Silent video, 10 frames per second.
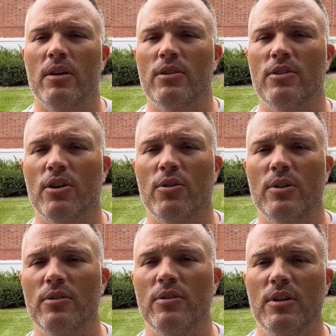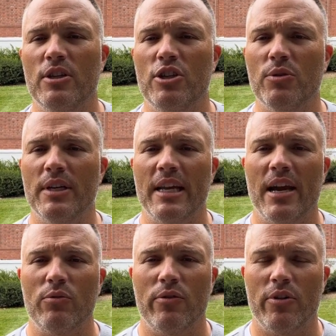So in doing
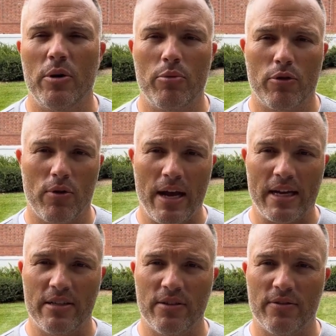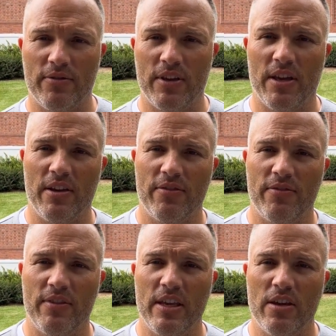that, we're very proactive. If
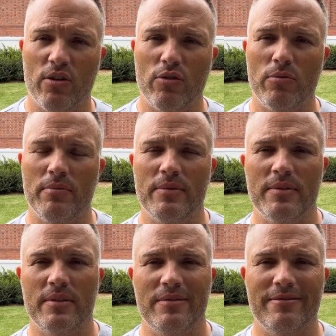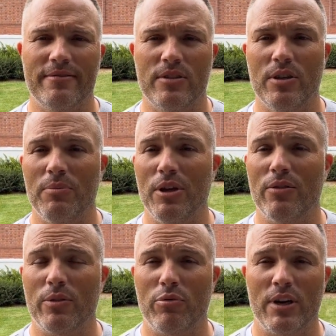the home could be
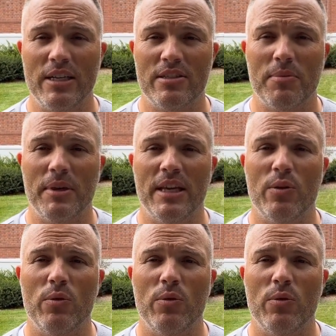overpriced to begin